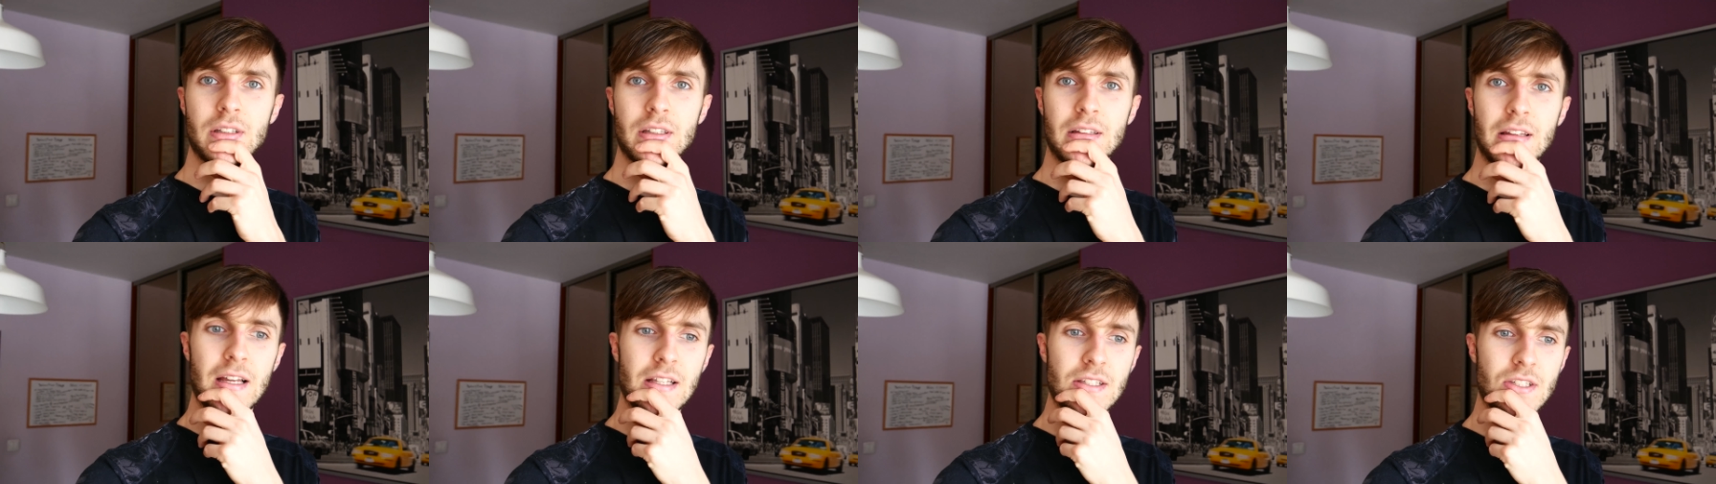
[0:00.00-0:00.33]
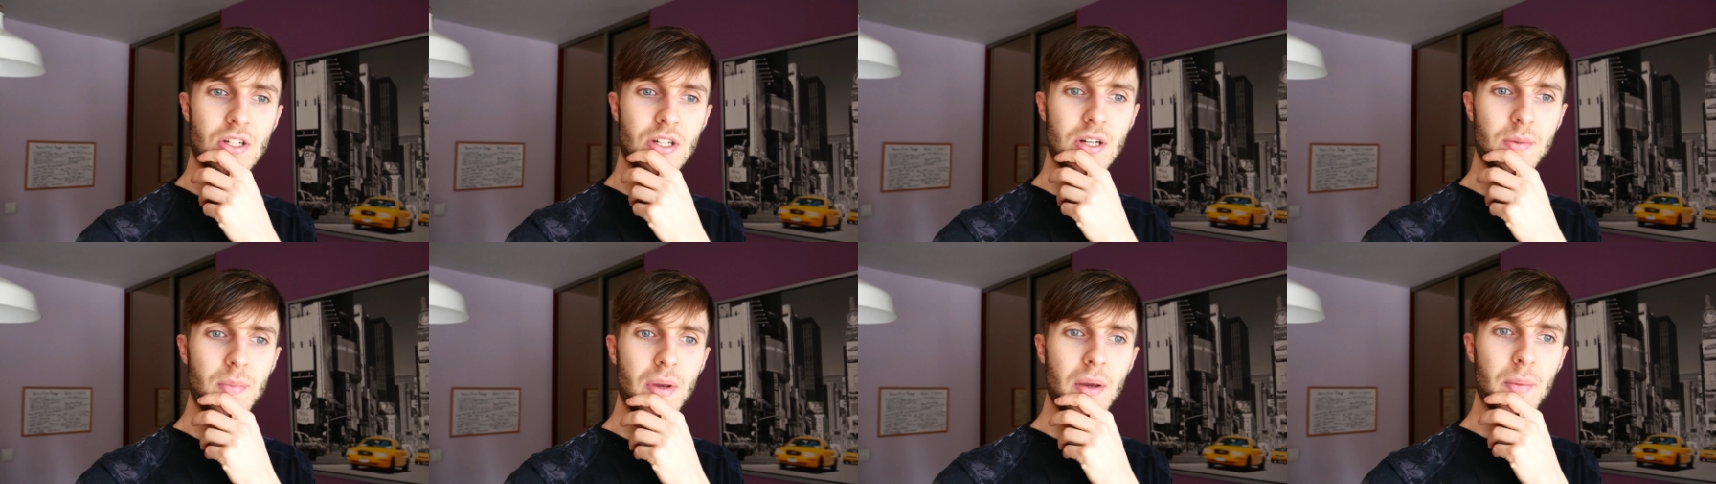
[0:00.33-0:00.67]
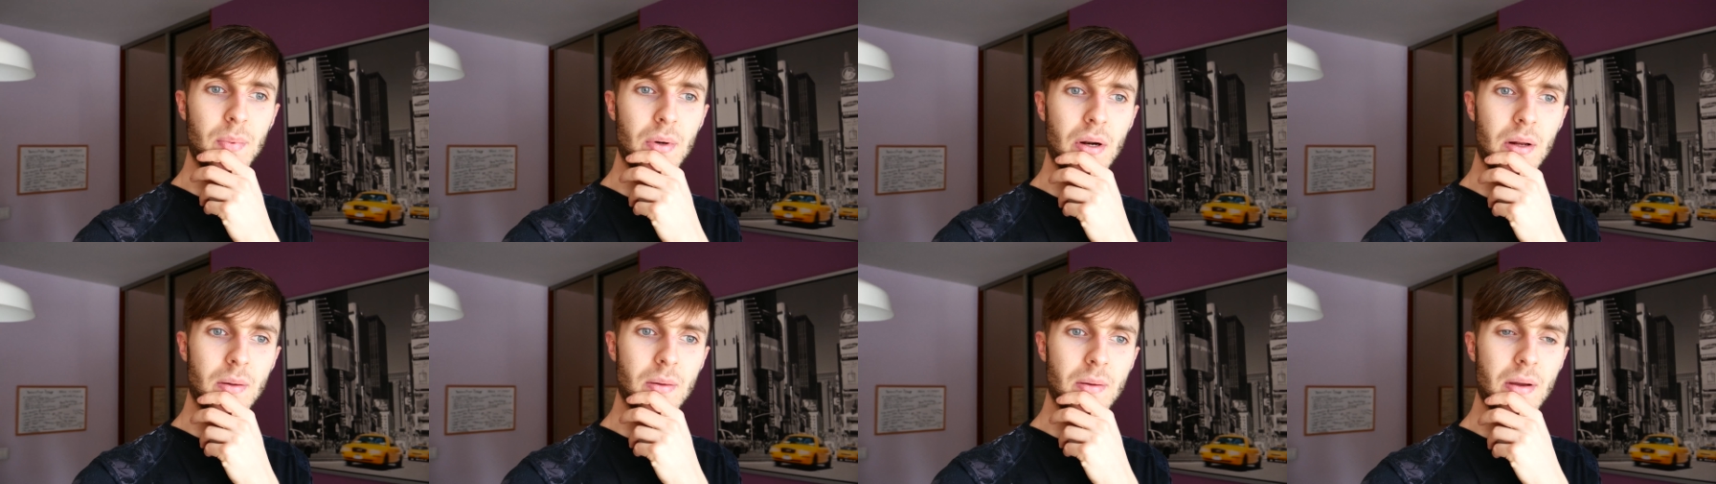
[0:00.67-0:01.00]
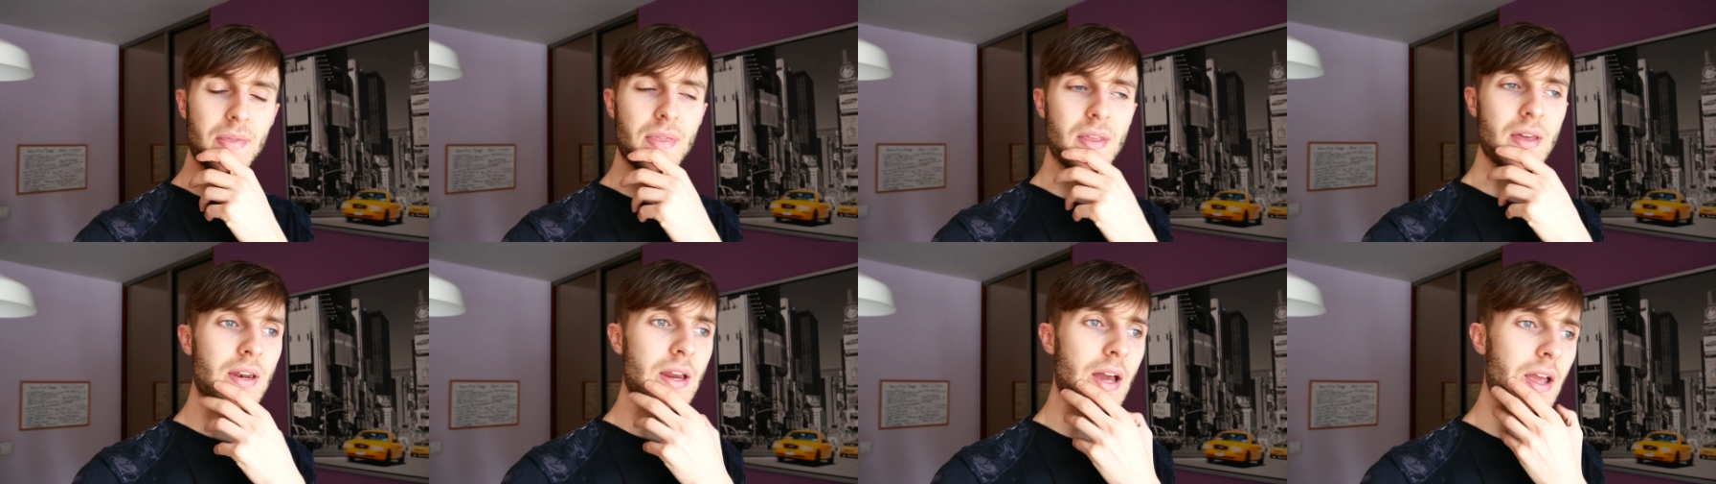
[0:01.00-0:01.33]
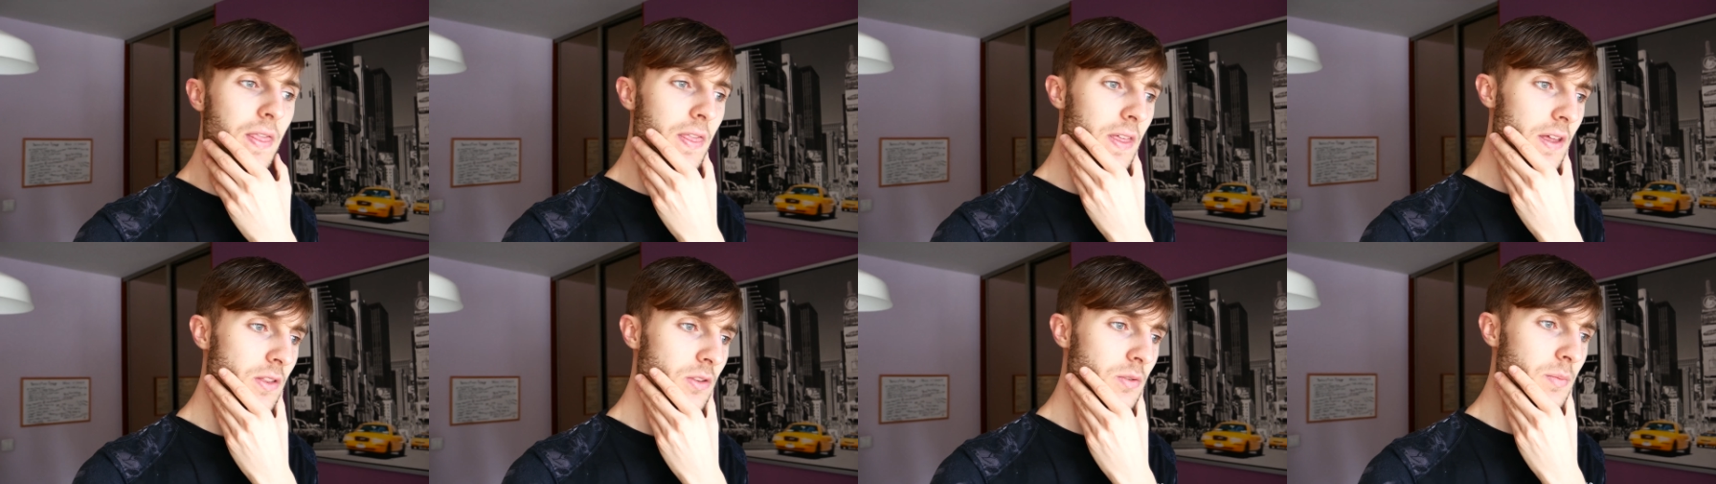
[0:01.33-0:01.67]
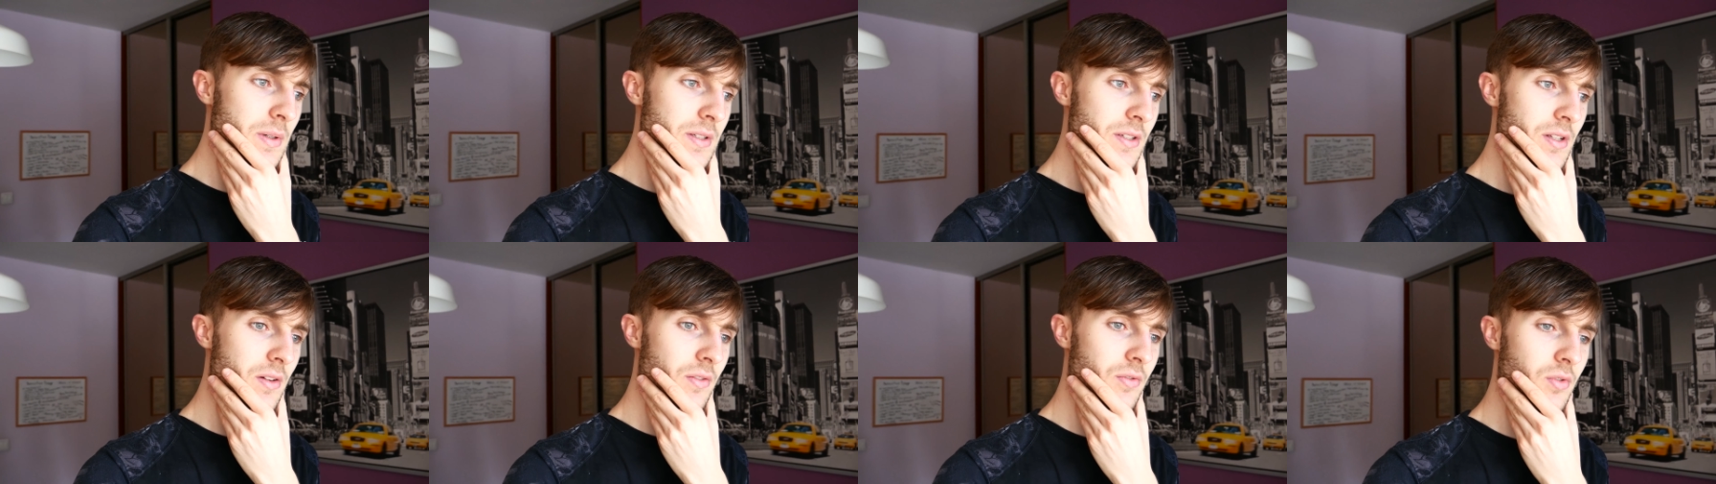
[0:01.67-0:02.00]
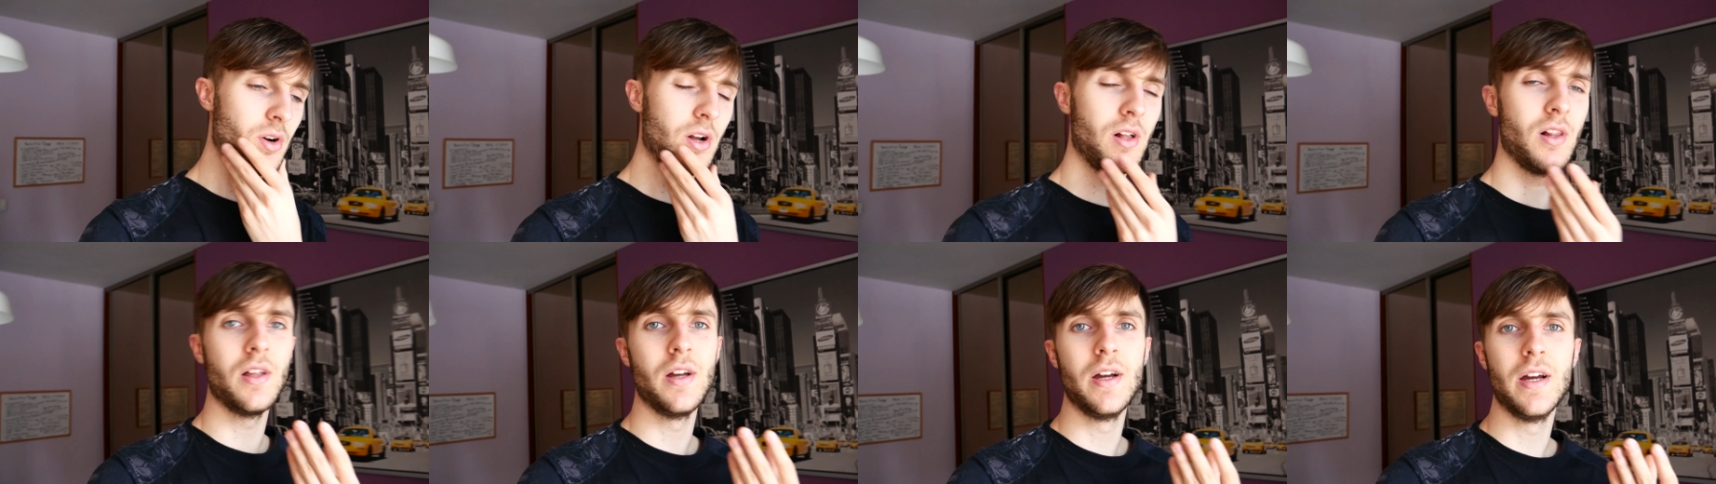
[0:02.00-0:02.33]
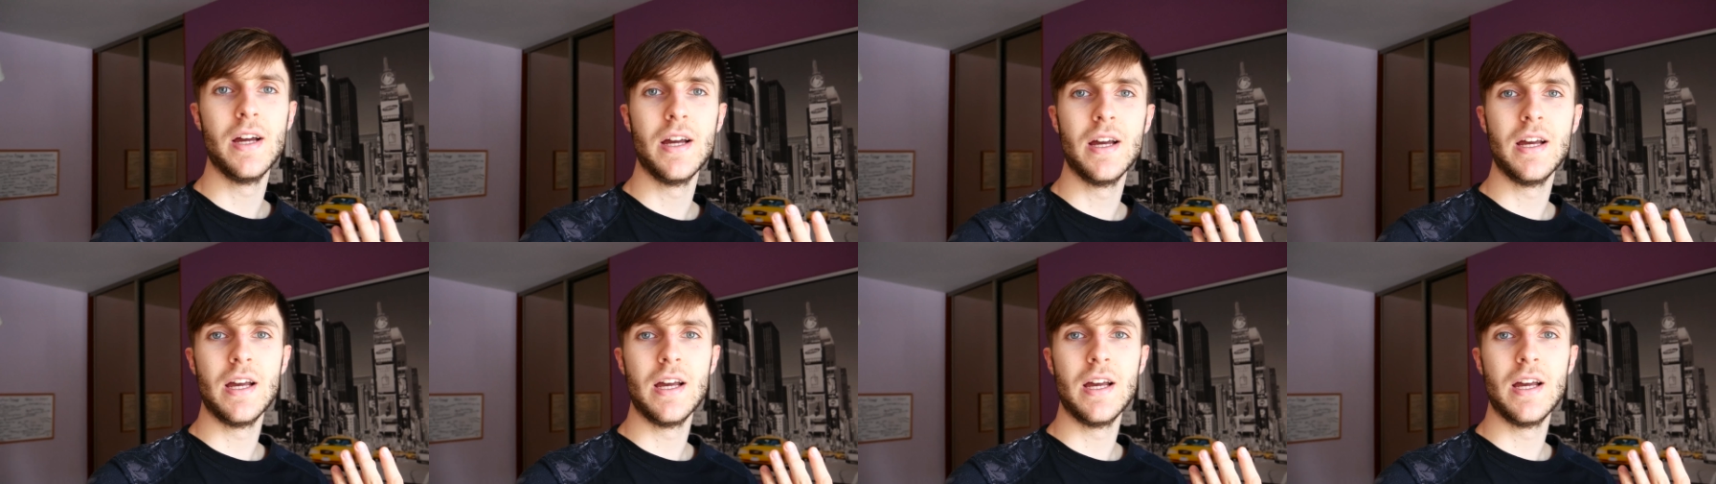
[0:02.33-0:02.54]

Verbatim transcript: That's gonna be a problem. And then I thought to myself, well,